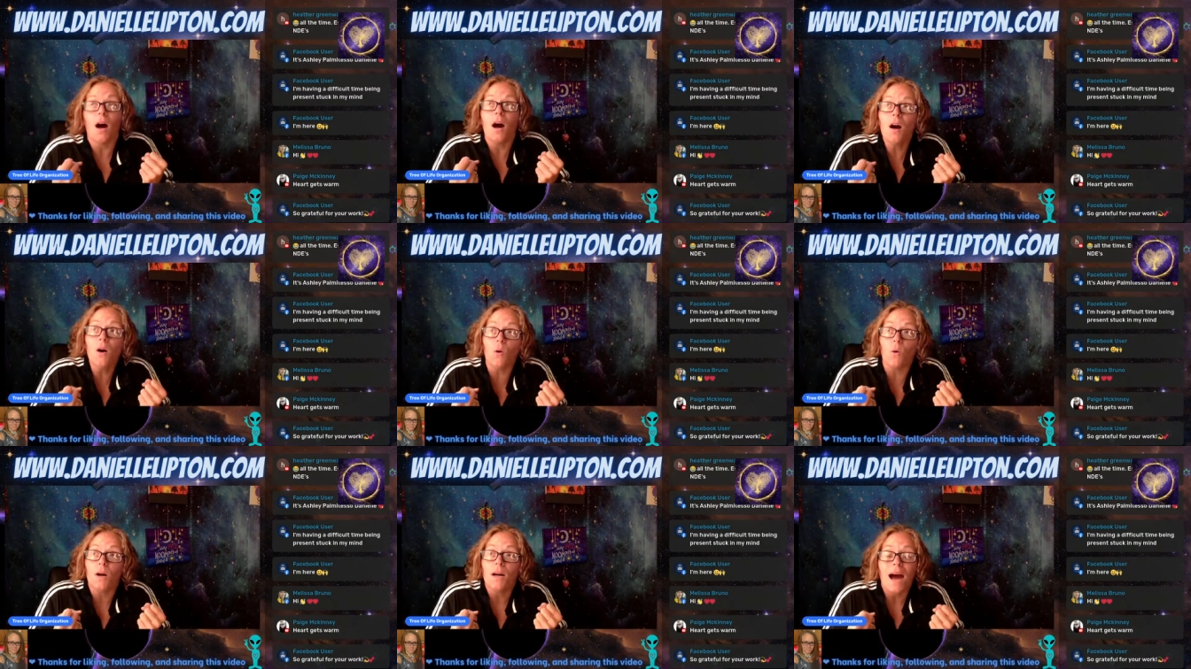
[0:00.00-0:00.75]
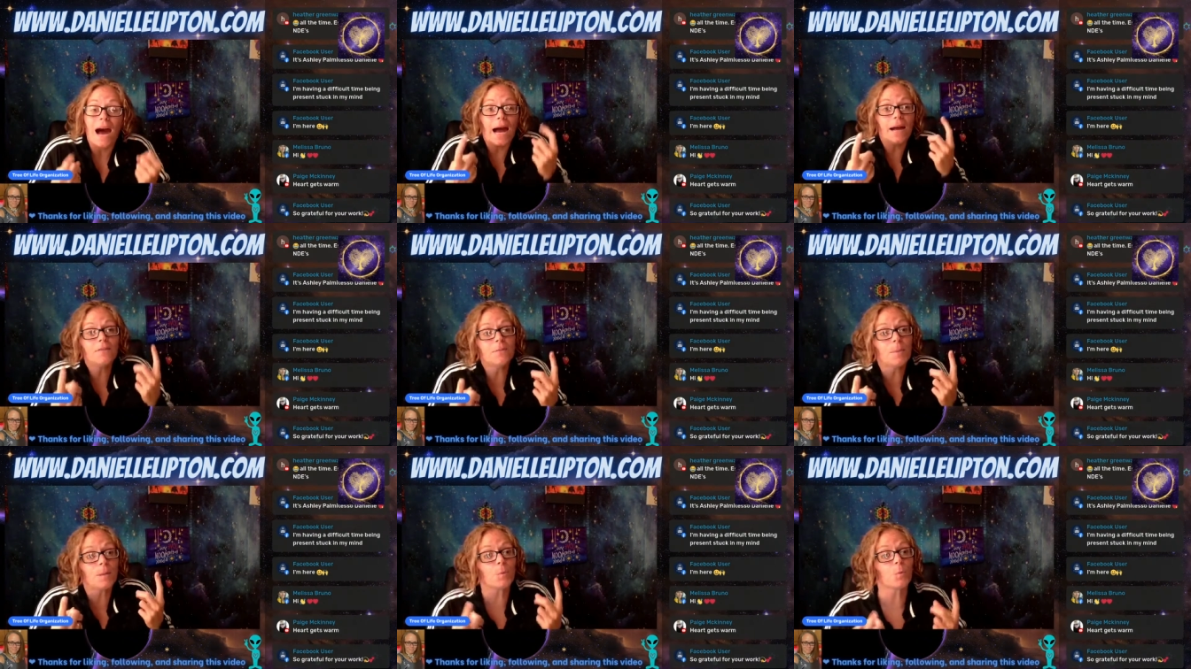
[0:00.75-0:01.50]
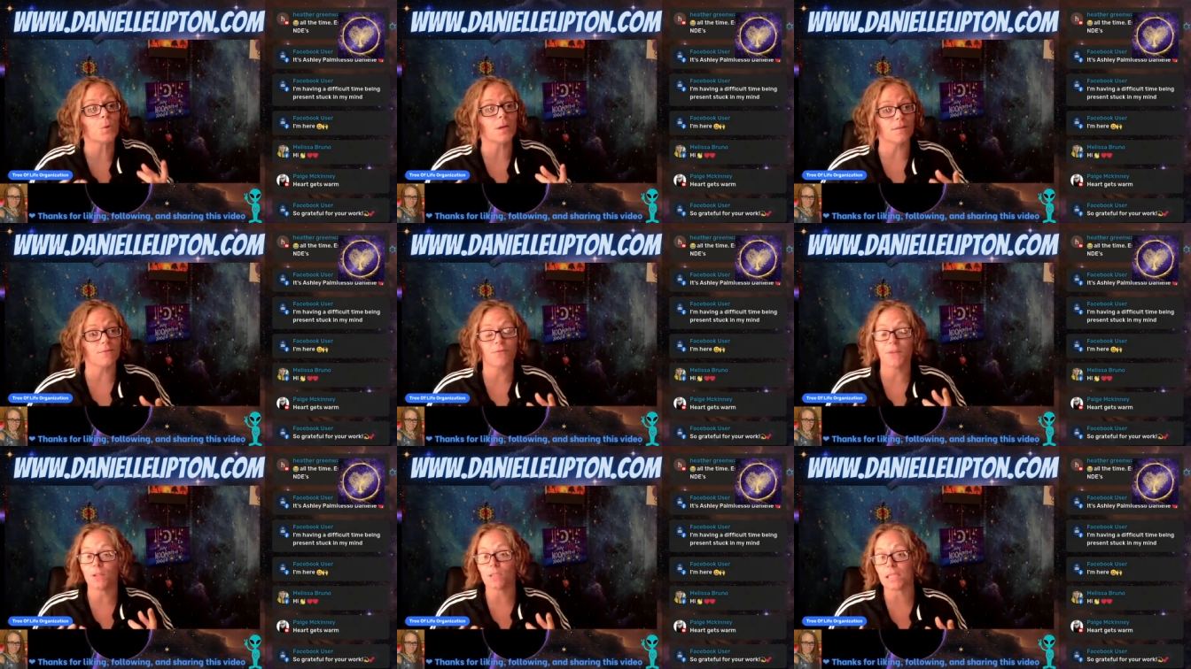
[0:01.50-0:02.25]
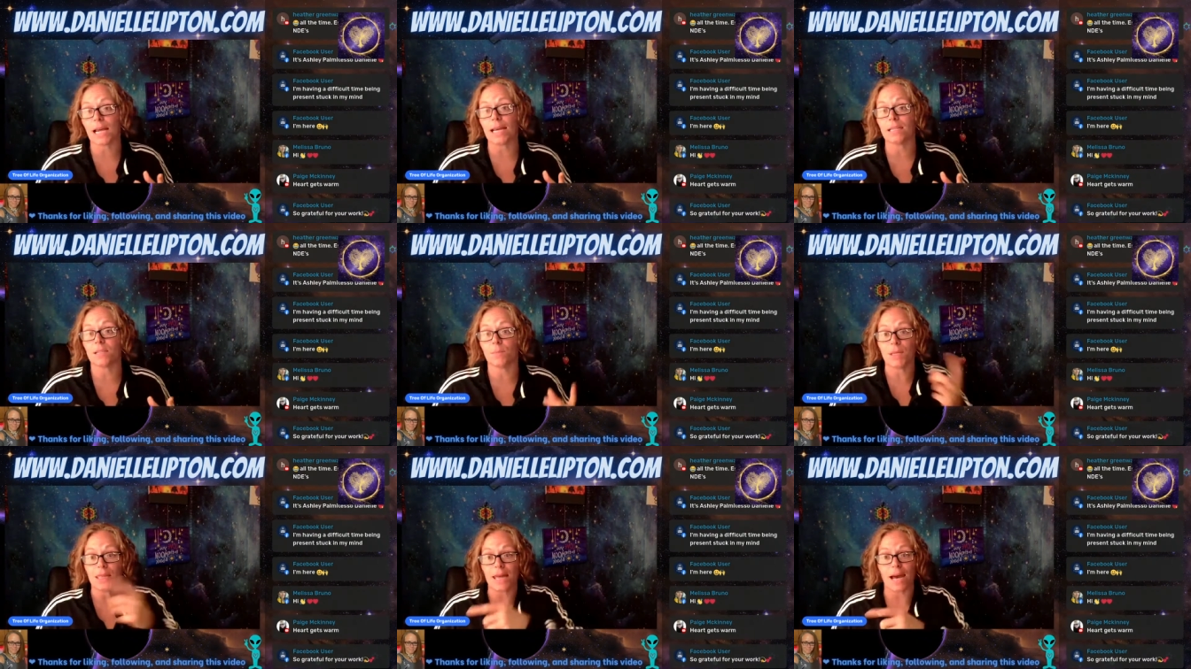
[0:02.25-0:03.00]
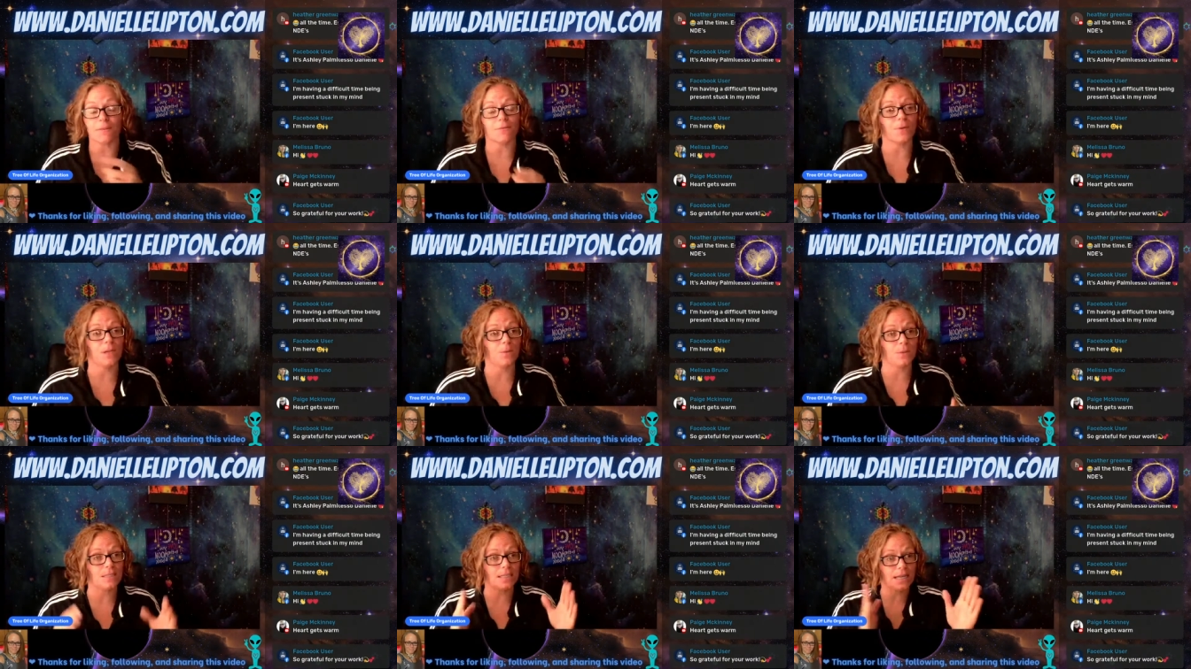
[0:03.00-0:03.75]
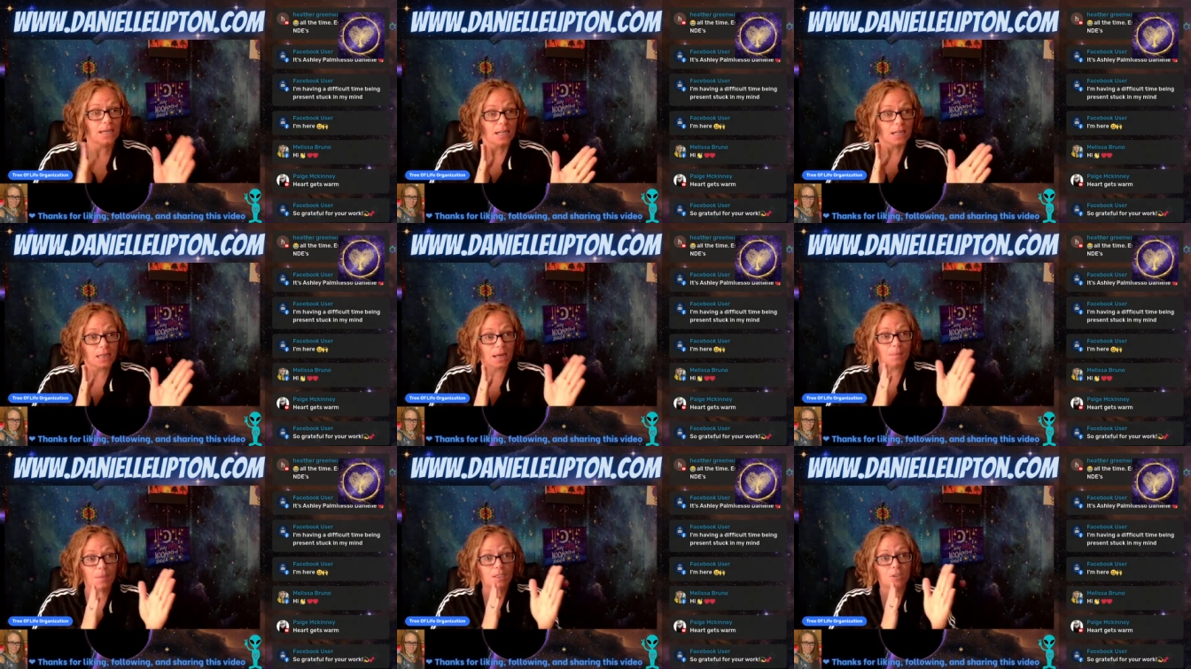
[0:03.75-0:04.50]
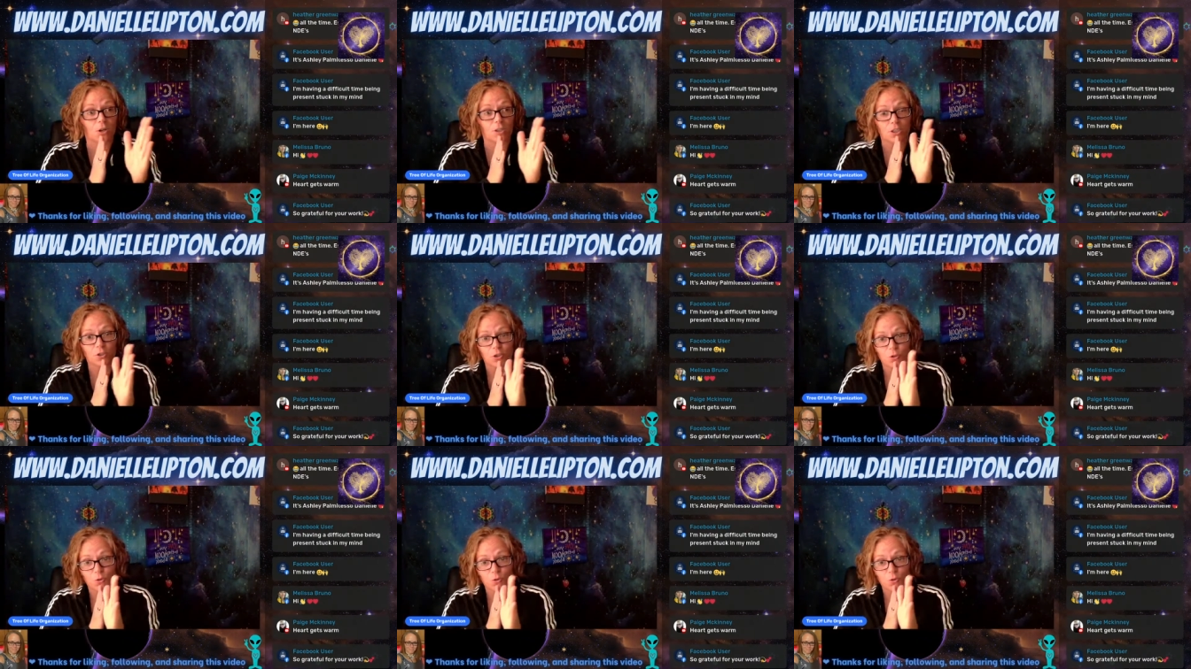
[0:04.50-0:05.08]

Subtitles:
oh, I remember what it feels like to be that frequency. Let me start to